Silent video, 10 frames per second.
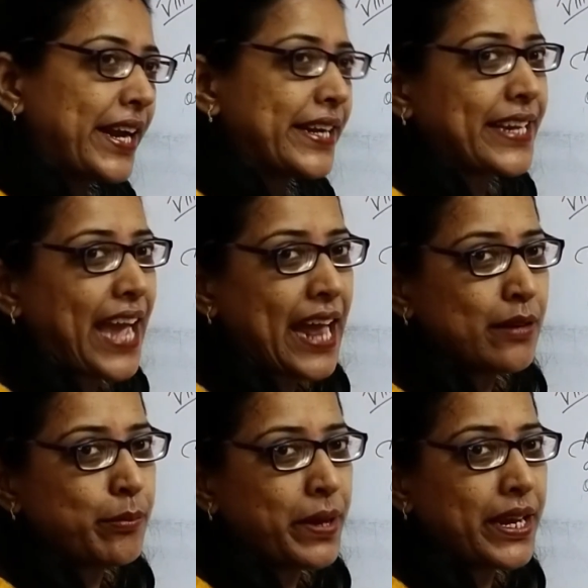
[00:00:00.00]
It
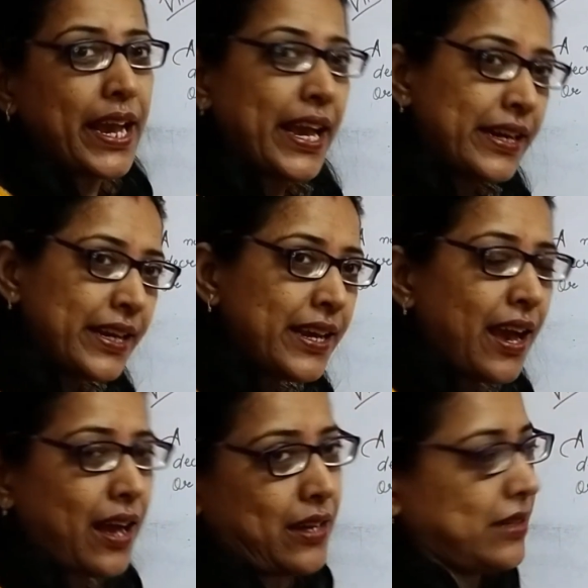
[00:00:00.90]
can be
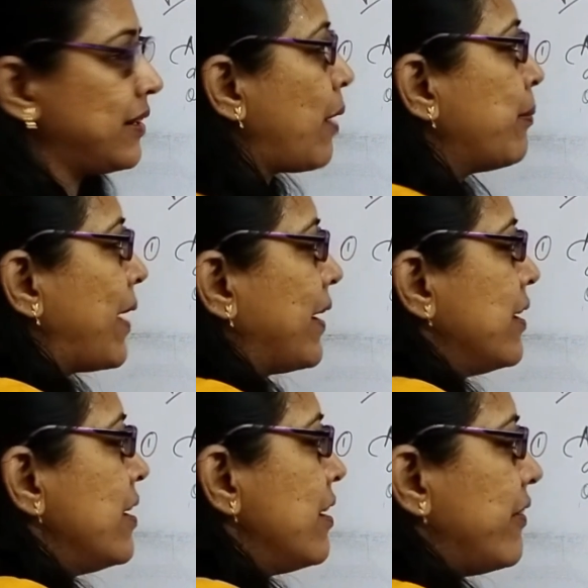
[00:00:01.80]
any number.